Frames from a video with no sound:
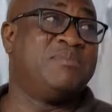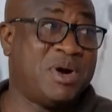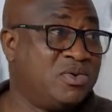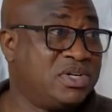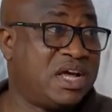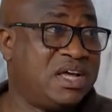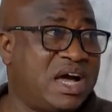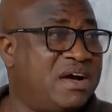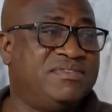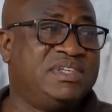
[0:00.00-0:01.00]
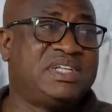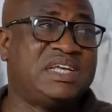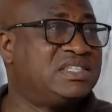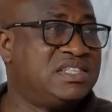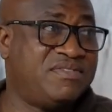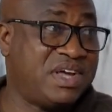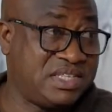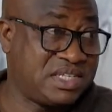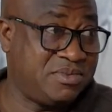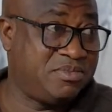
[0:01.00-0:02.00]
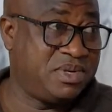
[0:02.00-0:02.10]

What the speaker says: I will die. It has never escaped me.